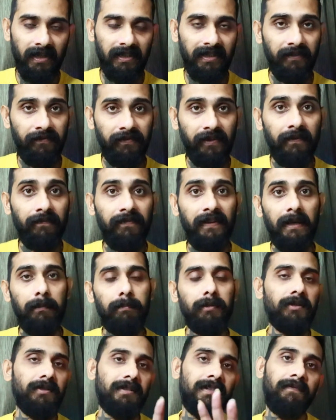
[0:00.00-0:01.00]
different
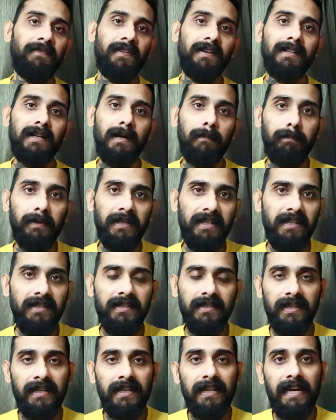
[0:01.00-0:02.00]
flavors, different
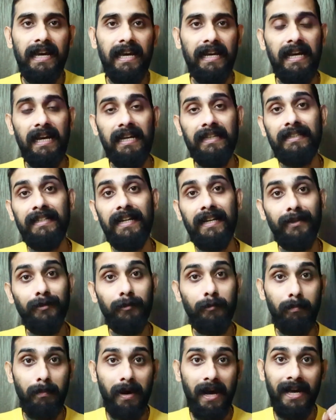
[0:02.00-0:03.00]
companies, and I'll tell you
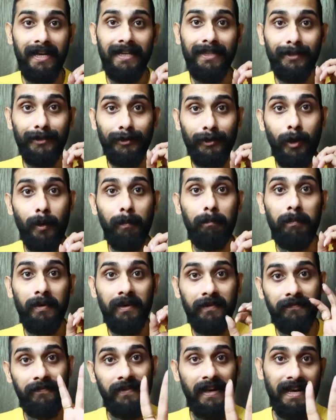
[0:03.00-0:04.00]
my top
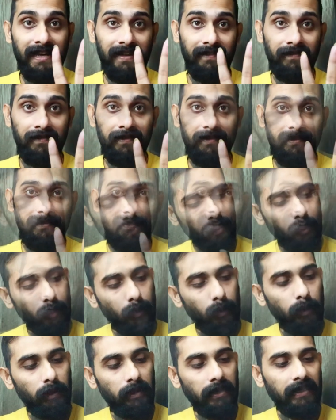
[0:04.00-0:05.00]
five. All right.
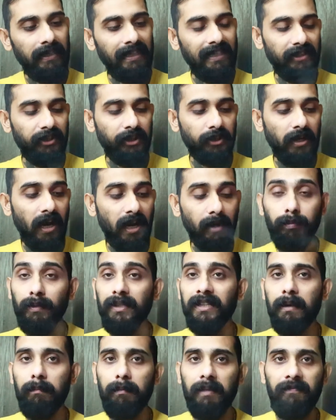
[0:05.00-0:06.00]
So let's start
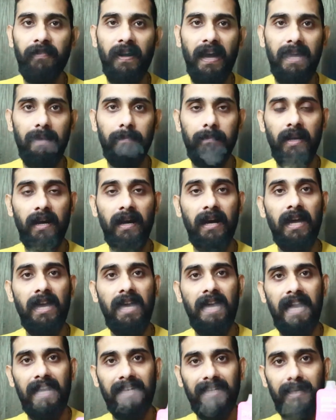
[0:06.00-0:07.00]
with number five.
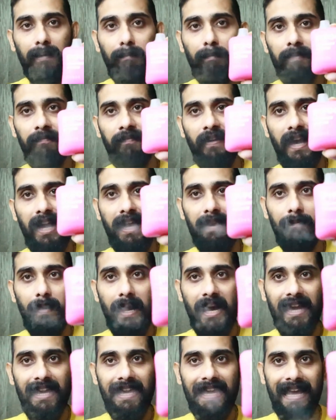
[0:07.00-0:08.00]
At number five
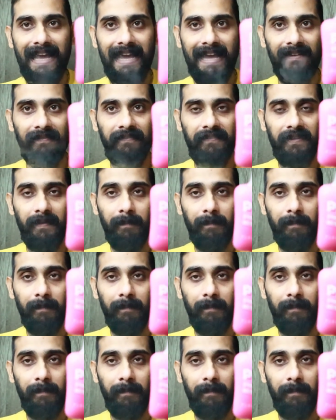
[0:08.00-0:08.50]
I have